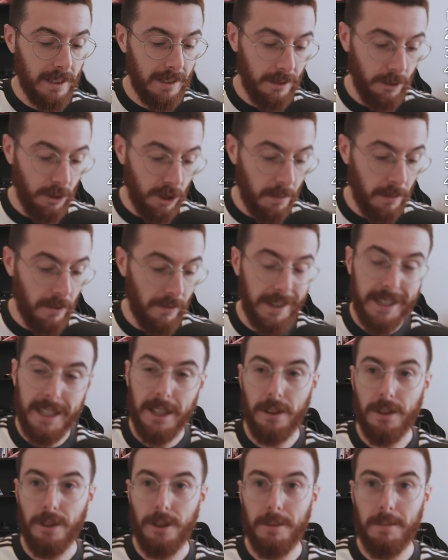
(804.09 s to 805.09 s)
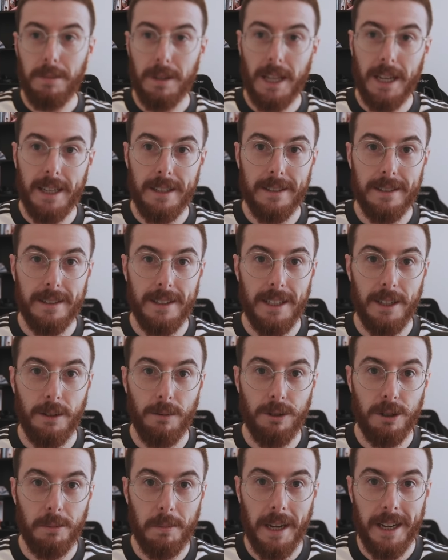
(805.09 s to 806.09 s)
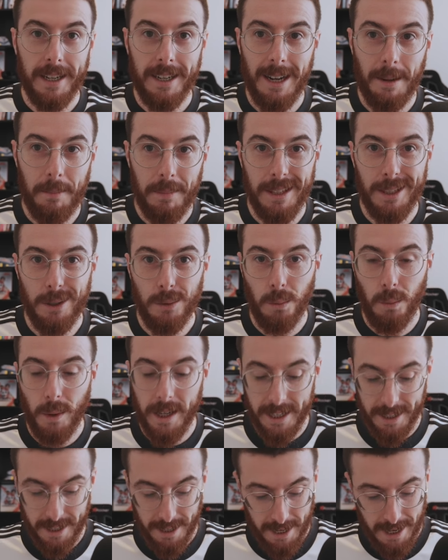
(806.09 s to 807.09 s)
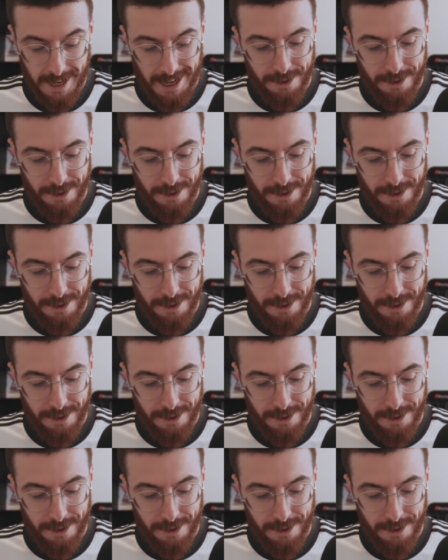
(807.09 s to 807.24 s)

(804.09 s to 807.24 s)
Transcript: Luca Marini, third place in the All Japan Cup this week.